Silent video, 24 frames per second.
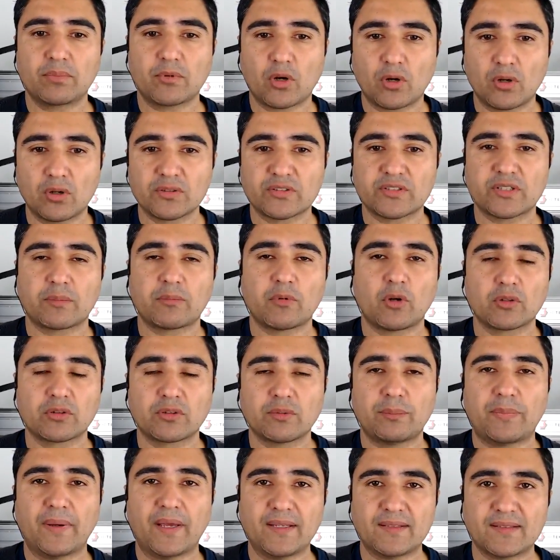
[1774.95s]
concept or the
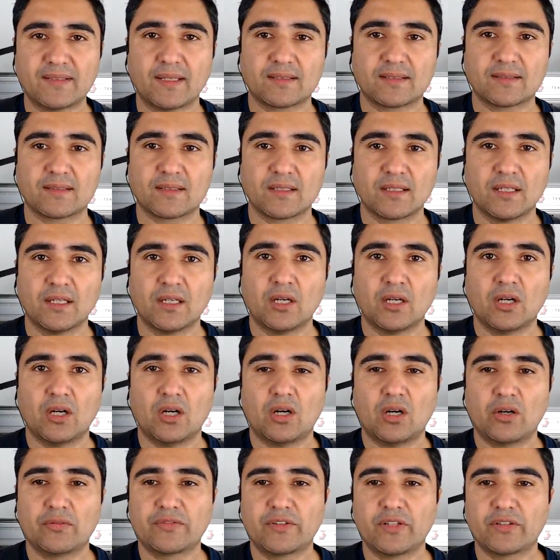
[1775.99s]
basics
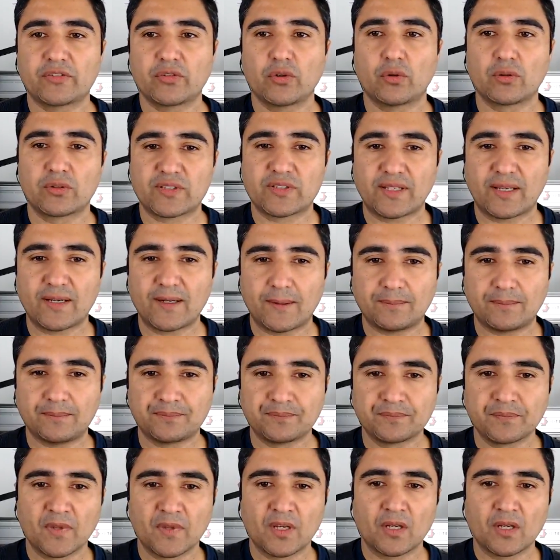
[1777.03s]
of this whole setup.